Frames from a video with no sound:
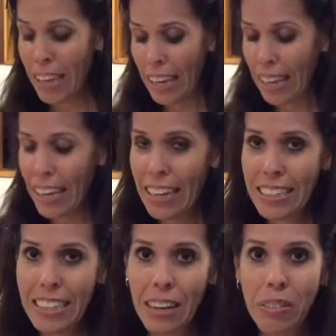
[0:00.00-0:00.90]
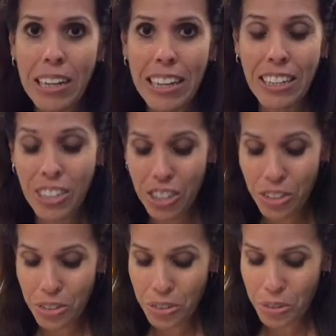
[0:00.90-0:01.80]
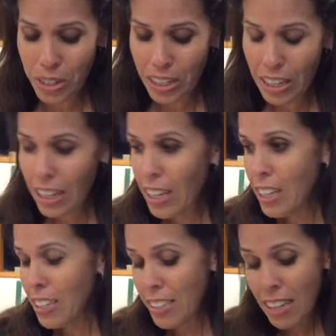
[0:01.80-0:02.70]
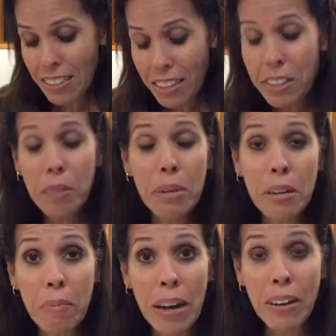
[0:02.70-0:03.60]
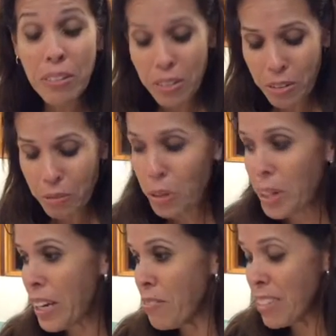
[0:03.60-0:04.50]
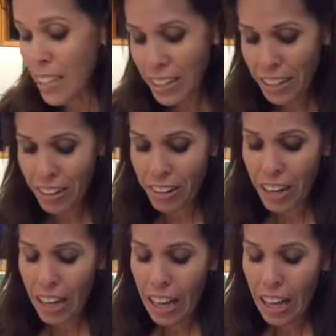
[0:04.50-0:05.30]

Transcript: And I would like to discuss a little bit about what I've done here.